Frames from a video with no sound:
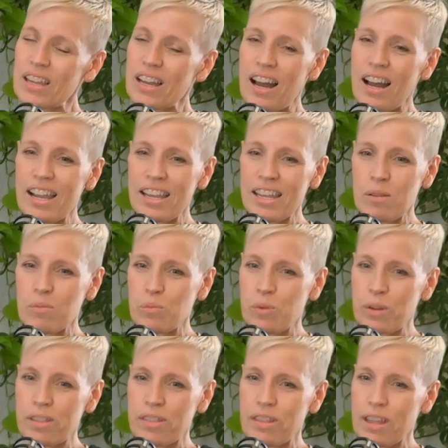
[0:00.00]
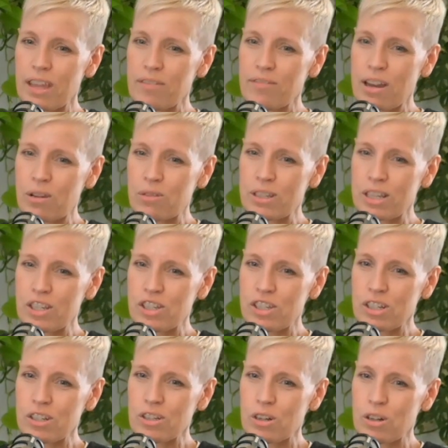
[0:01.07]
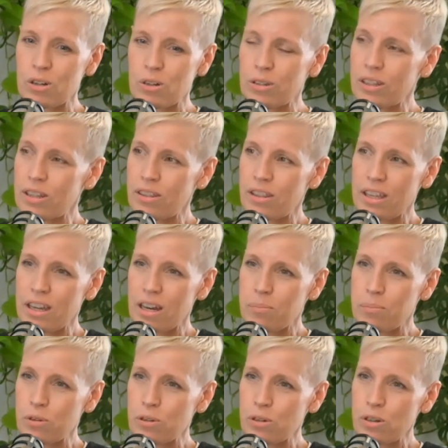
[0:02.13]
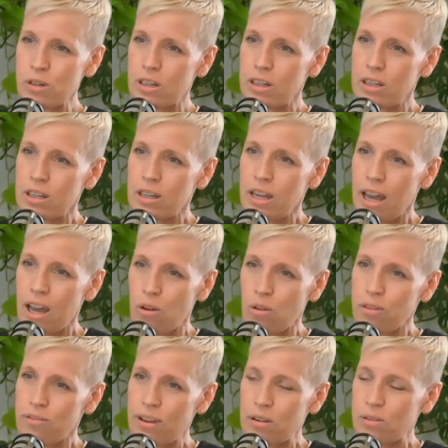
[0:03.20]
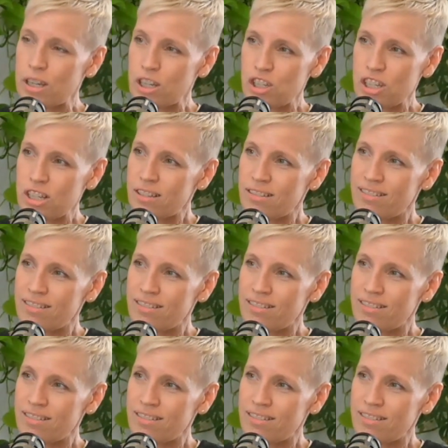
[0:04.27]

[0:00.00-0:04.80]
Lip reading: I am with a foundation called the Upper Health Foundation.